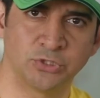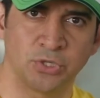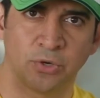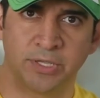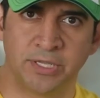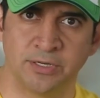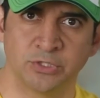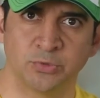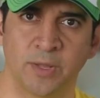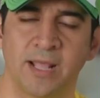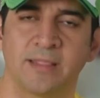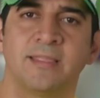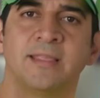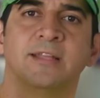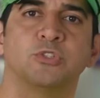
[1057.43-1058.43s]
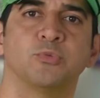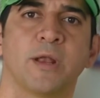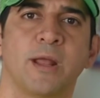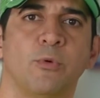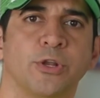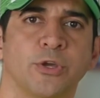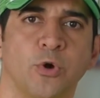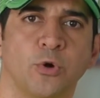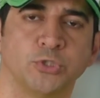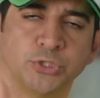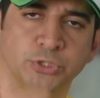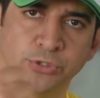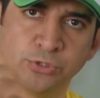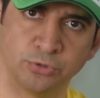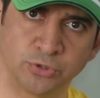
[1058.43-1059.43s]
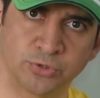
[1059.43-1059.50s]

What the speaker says: So here's what I think, here's what I'm going to coach you to do.